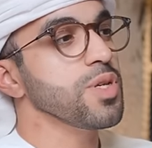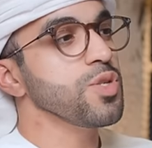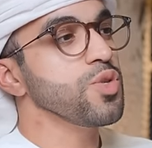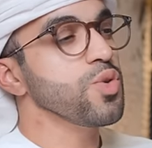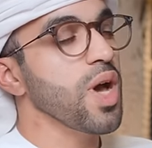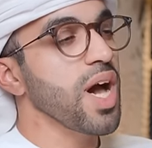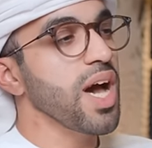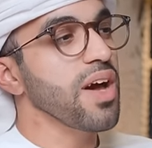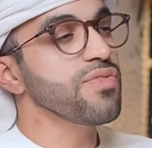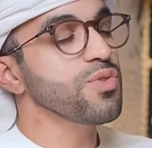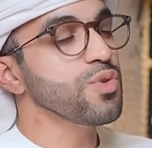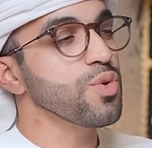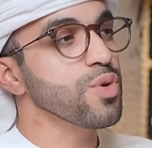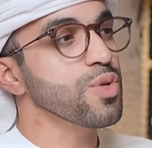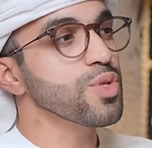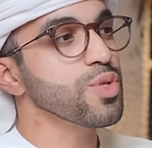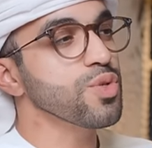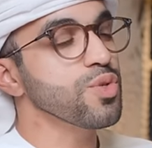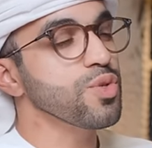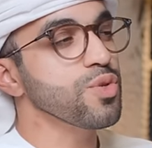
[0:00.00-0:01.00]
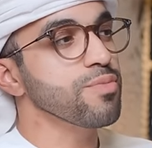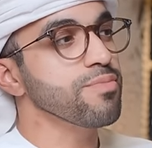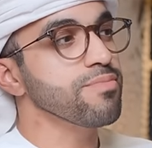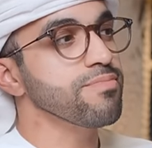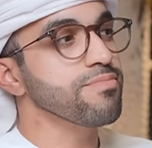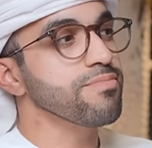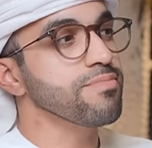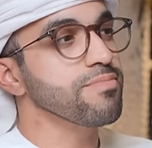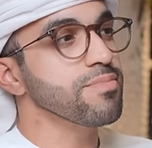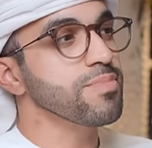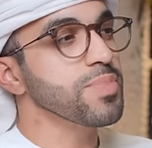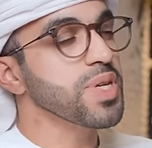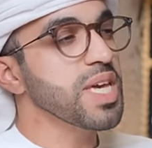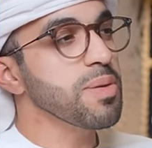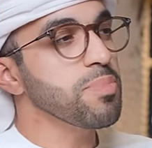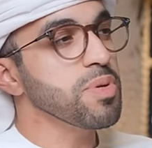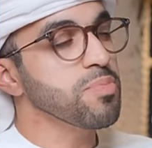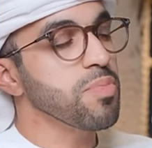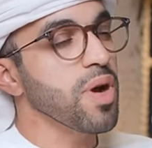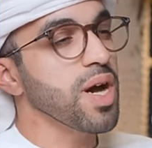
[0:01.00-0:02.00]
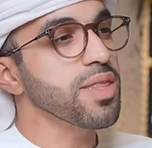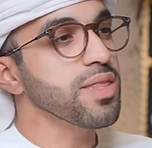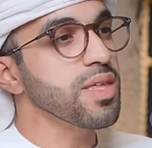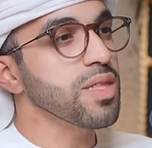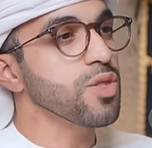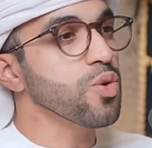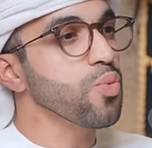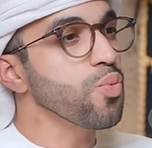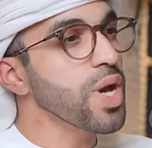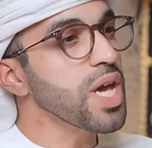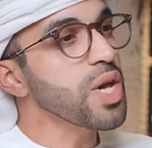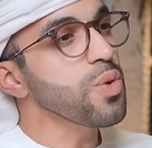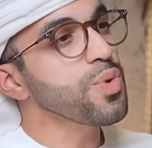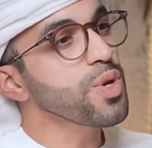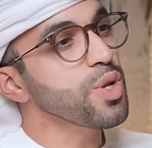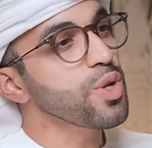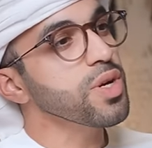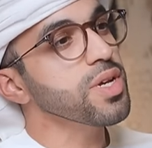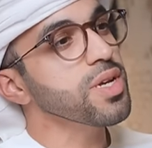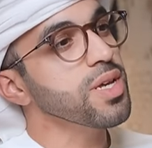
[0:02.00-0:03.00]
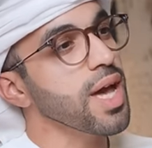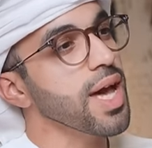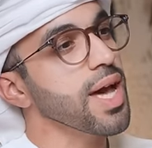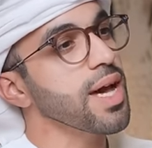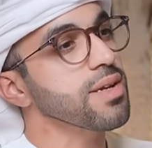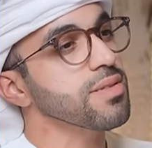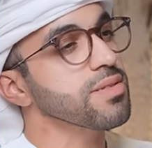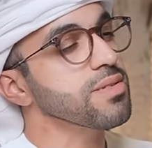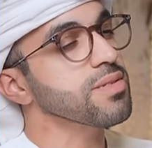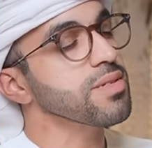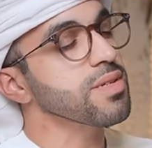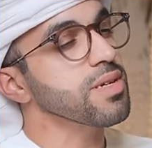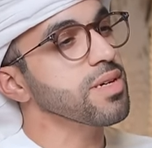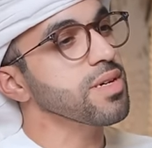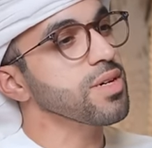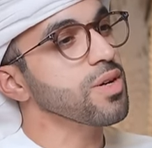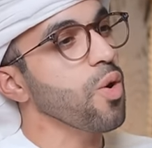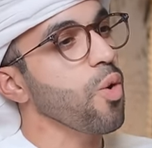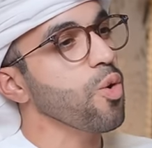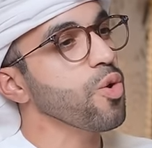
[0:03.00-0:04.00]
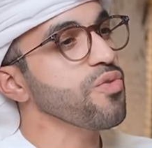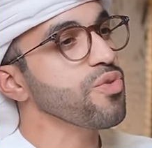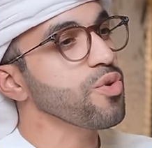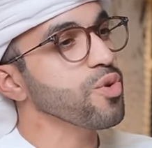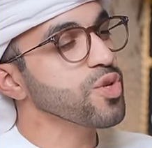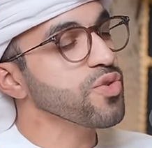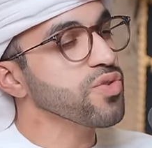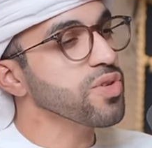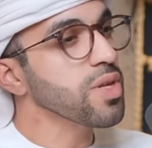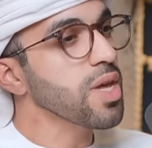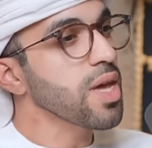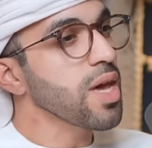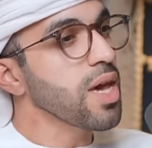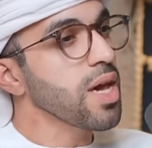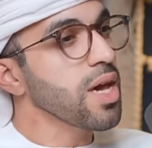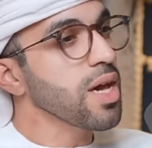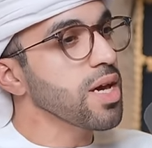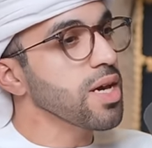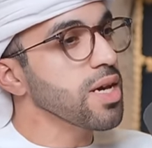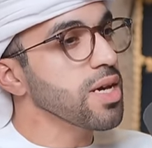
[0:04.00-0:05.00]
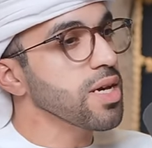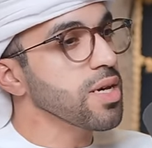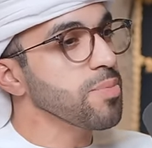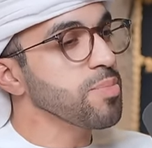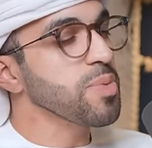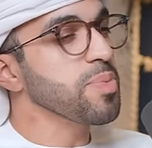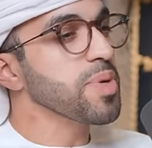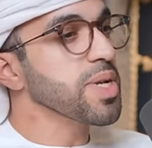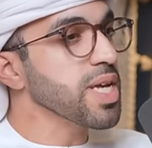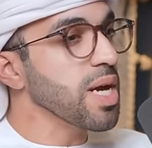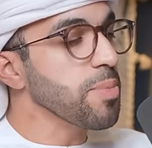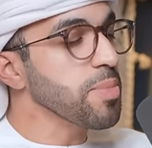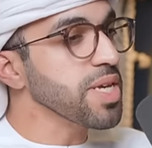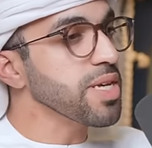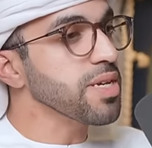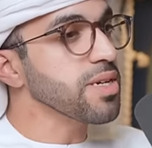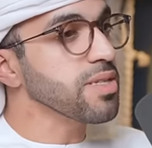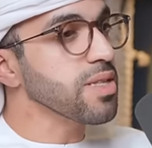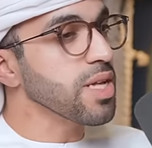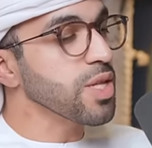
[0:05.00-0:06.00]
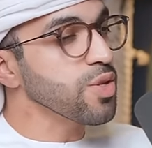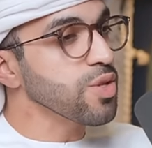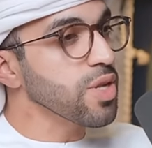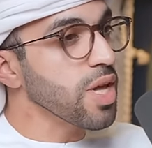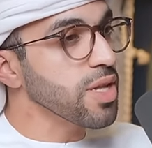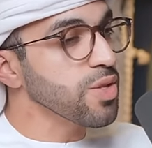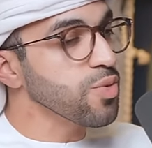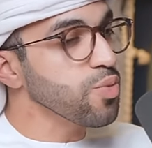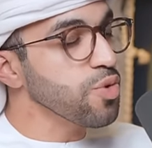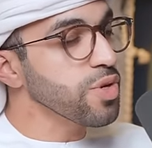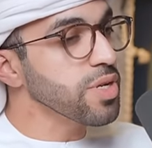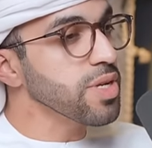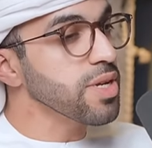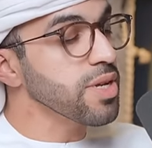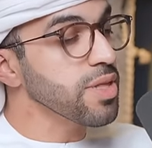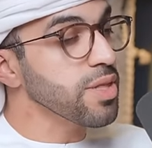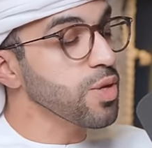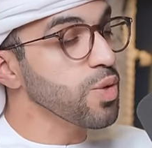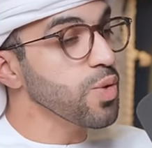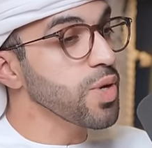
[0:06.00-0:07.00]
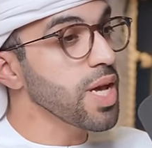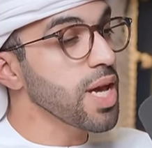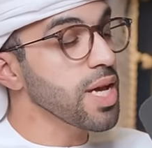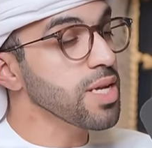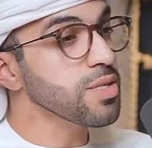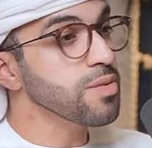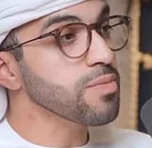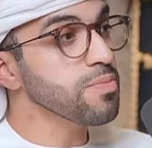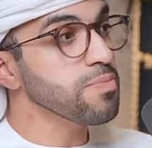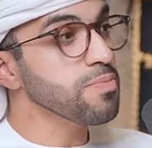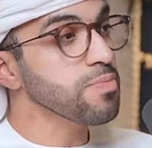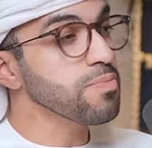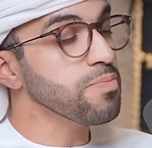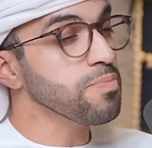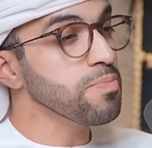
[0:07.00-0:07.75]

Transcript: you have to also keep in mind that the way we look at uh, all of those uh, people coming in and, and working in the U A E as